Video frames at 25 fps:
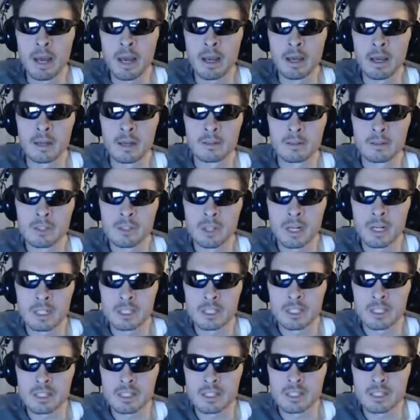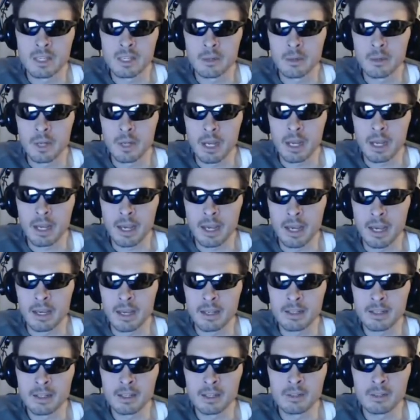So I'll just say what I had
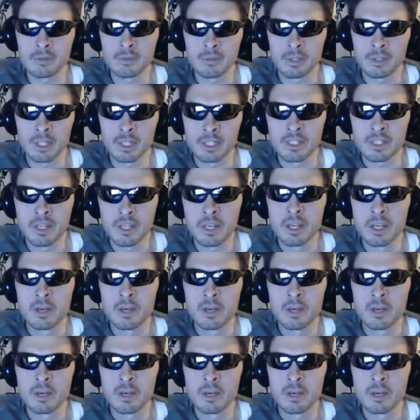here for this.